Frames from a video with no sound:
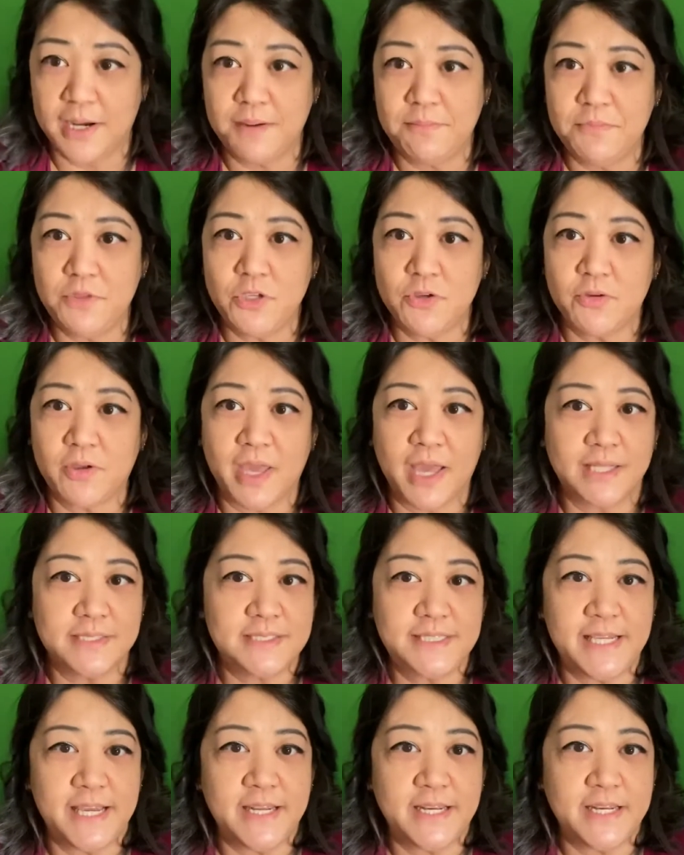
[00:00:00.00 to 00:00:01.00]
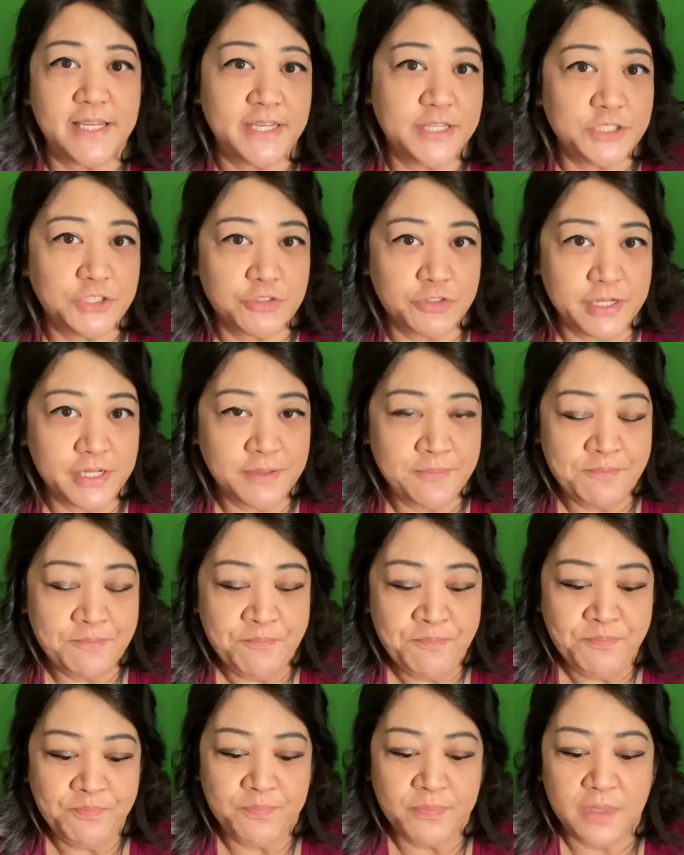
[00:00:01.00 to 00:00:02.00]
you can't see any injury.
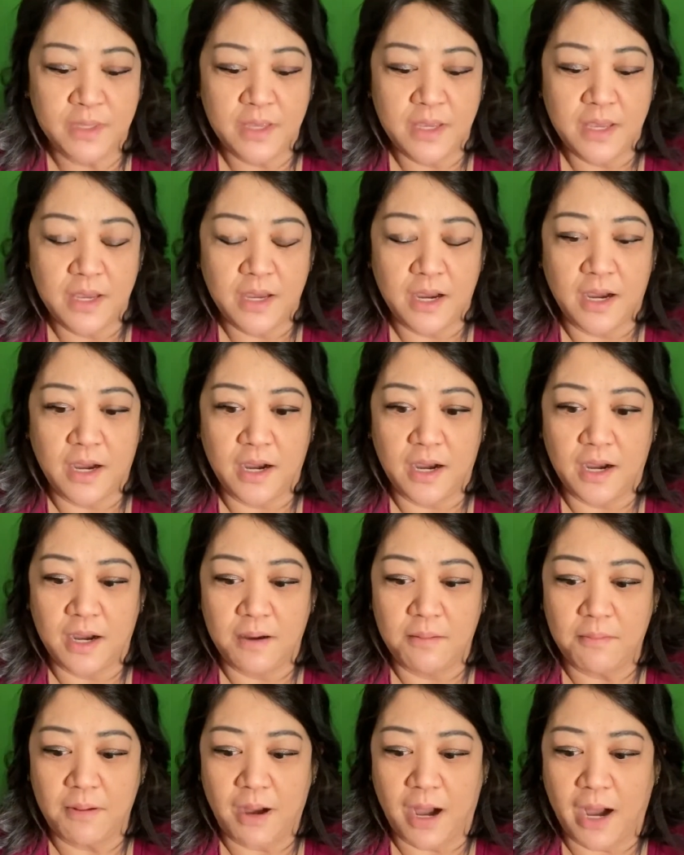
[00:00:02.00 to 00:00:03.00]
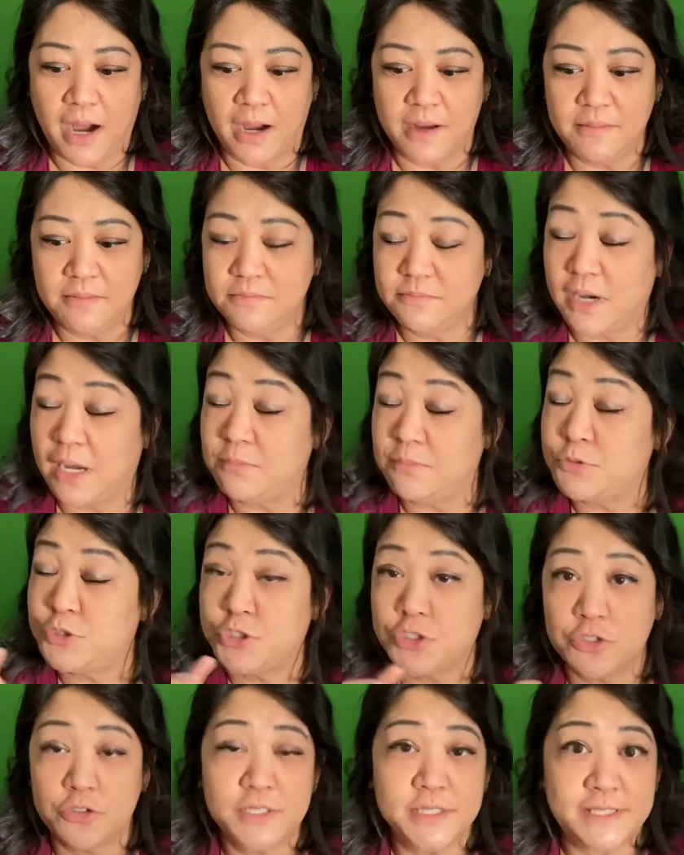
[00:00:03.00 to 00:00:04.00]
I'm
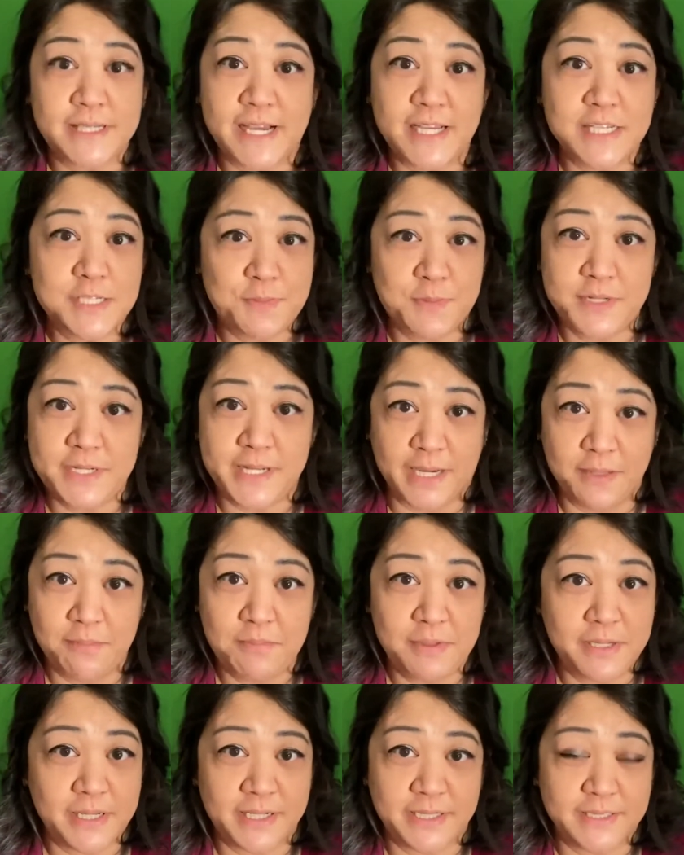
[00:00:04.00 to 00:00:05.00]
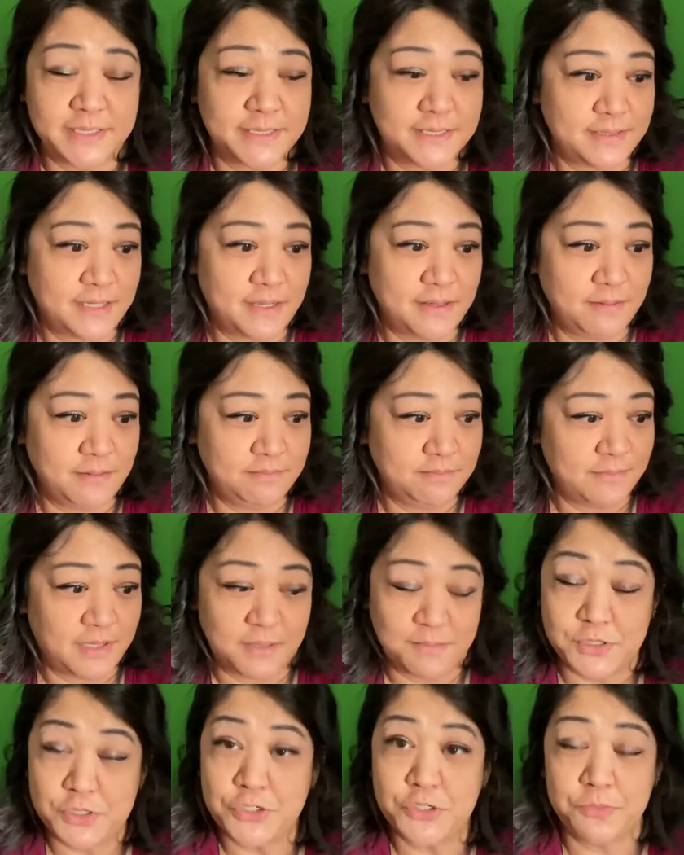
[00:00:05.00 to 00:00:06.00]
sure this has been done because
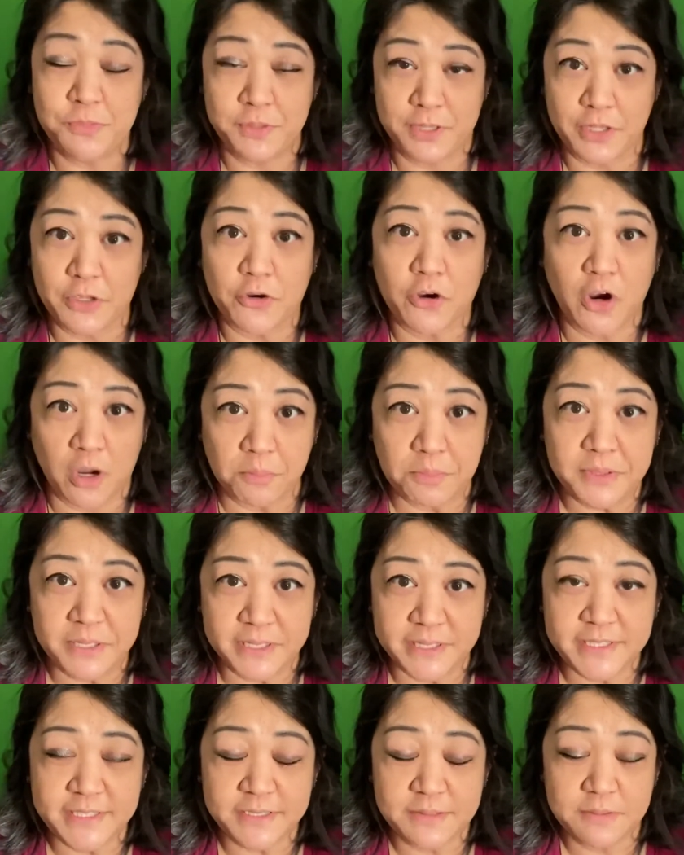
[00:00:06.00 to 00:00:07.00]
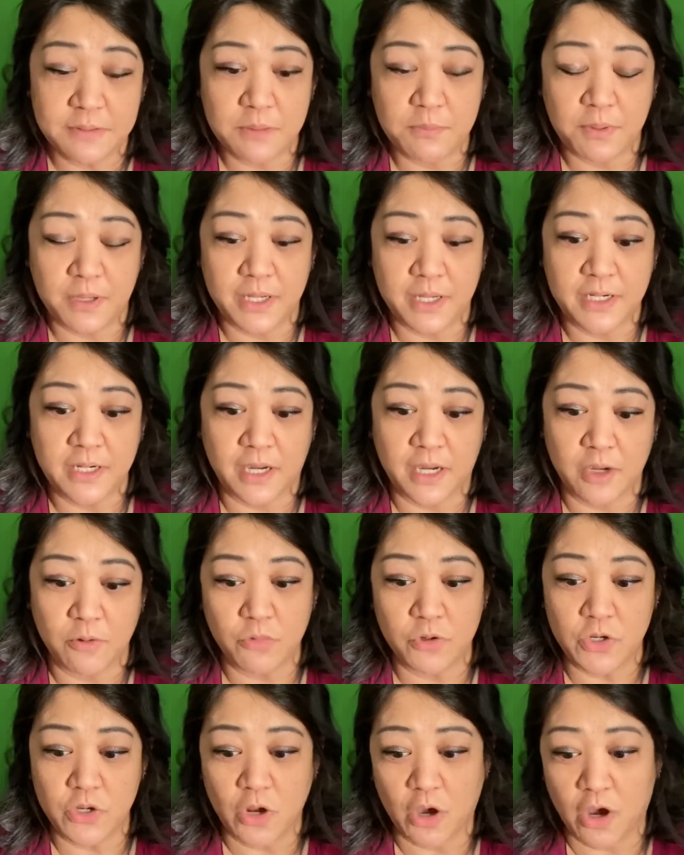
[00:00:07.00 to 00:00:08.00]
I'm assuming they're competent, but I
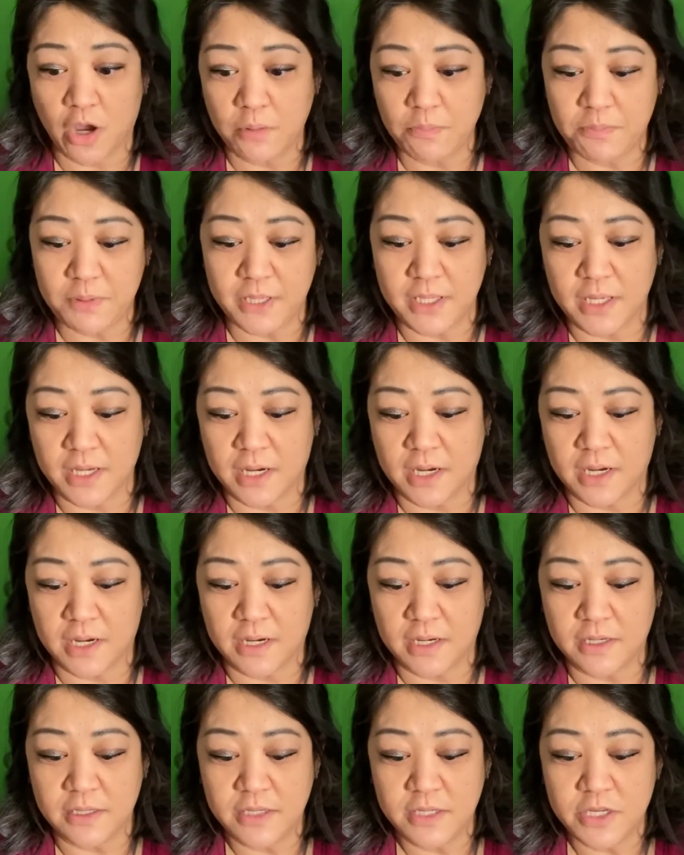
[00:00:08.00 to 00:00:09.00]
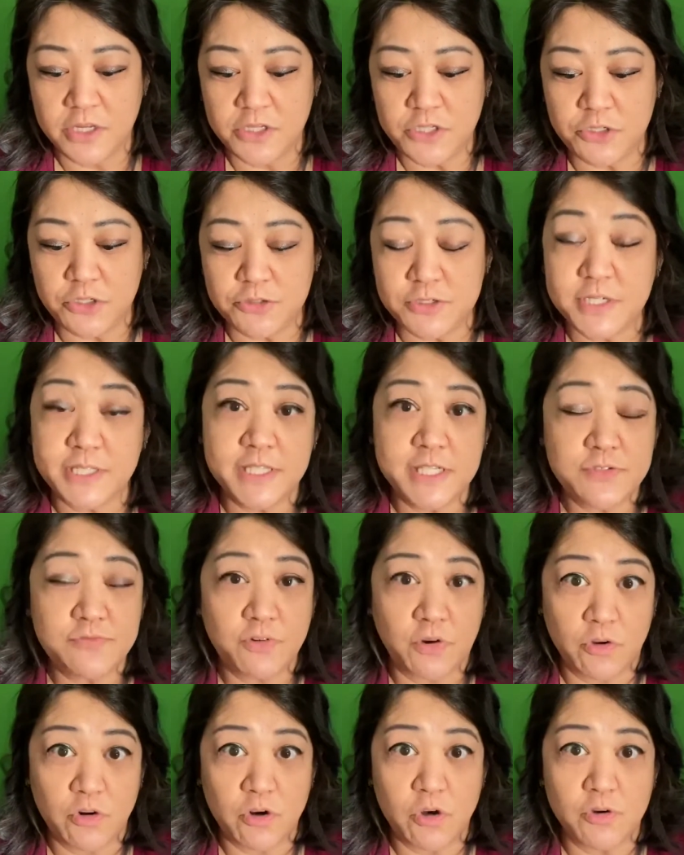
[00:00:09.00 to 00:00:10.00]
would not be using these
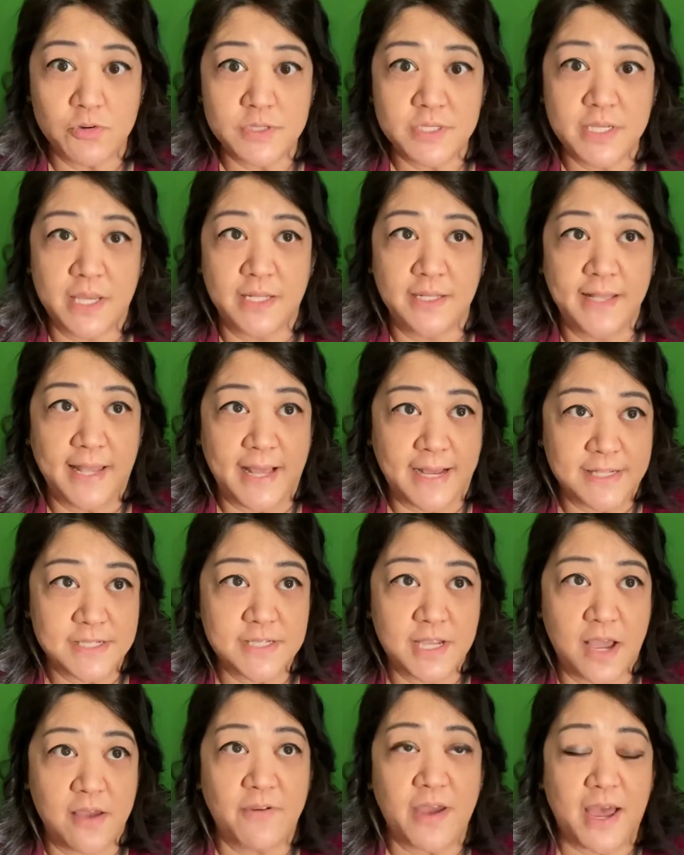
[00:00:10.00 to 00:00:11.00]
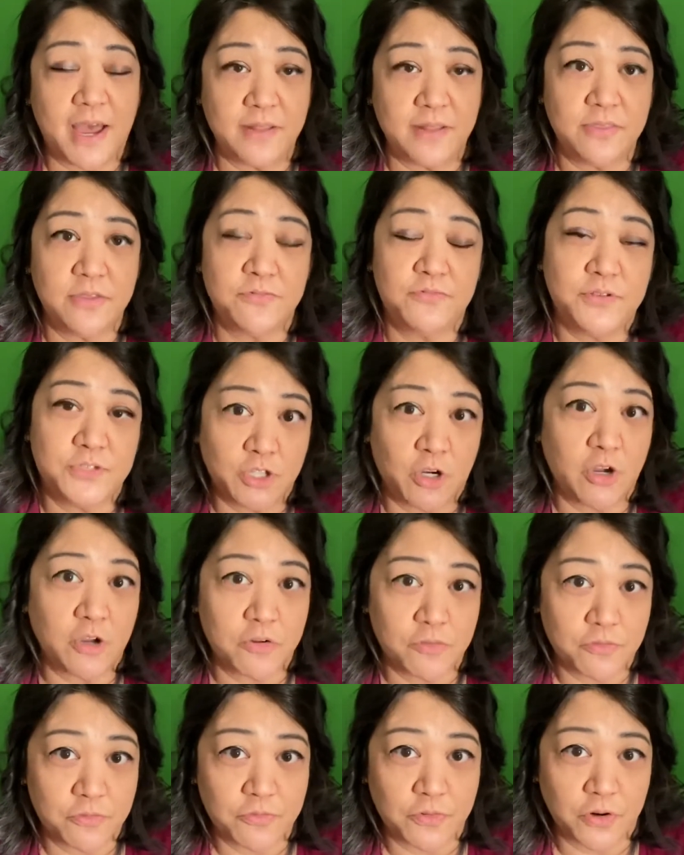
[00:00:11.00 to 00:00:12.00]
photos unless I've had the
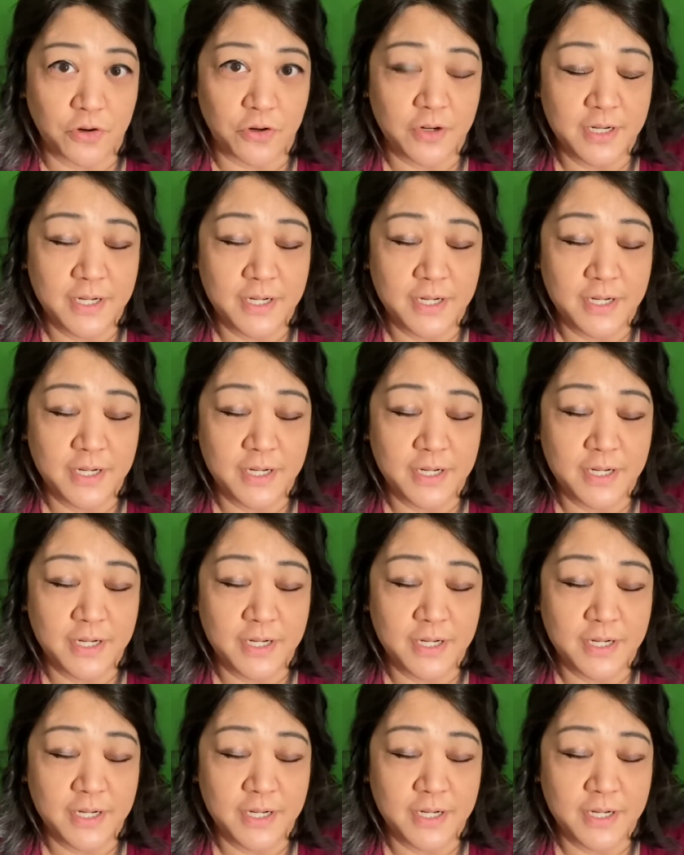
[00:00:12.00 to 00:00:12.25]
photographer